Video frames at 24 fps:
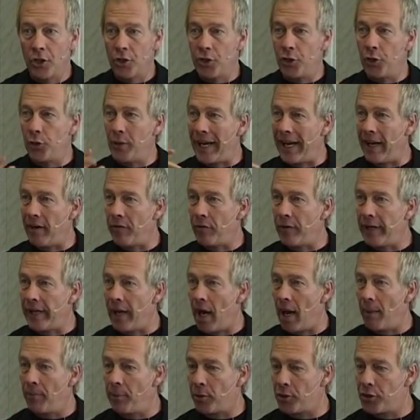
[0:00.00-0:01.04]
to every
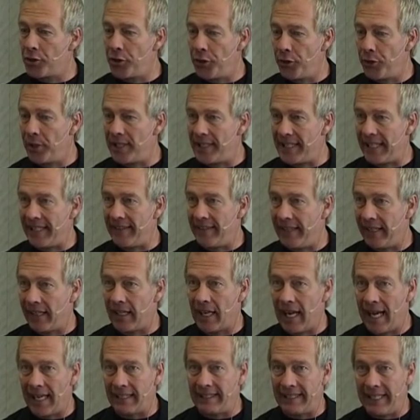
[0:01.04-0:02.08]
opportunity that
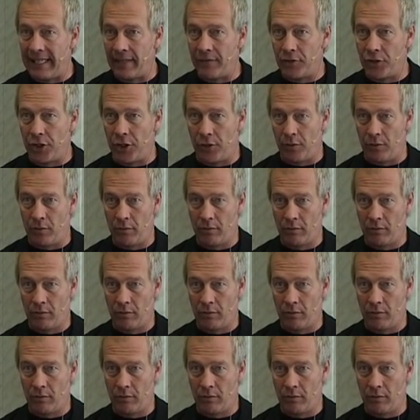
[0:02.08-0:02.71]
God gives you.